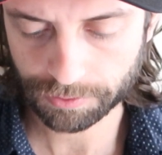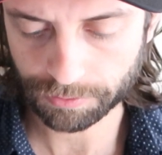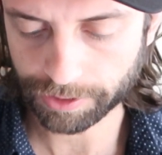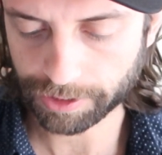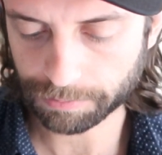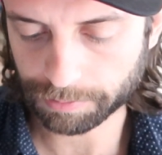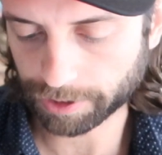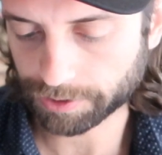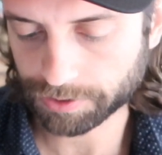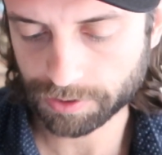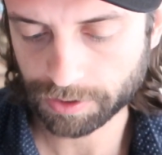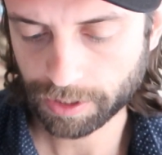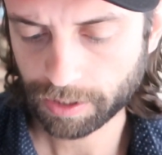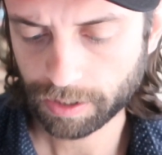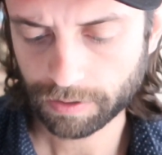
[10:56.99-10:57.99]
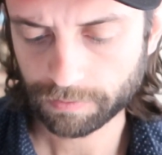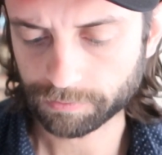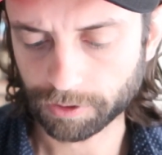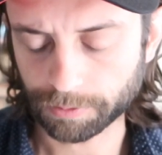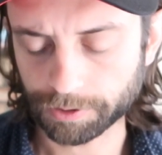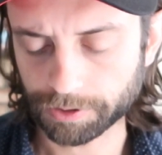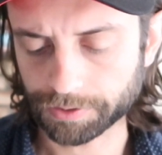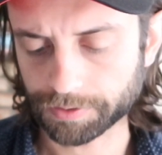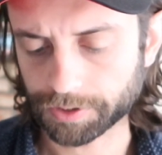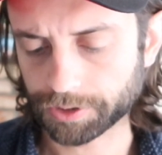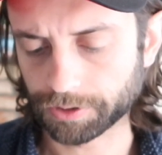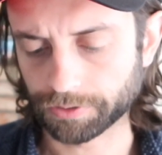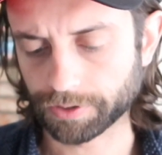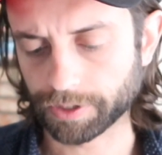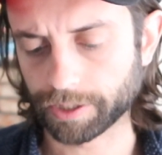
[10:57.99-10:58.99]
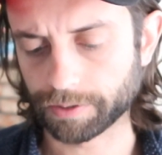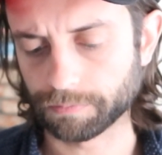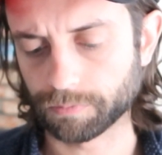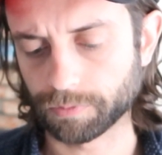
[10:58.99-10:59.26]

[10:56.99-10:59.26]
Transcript: 28 bucks from a shirt that I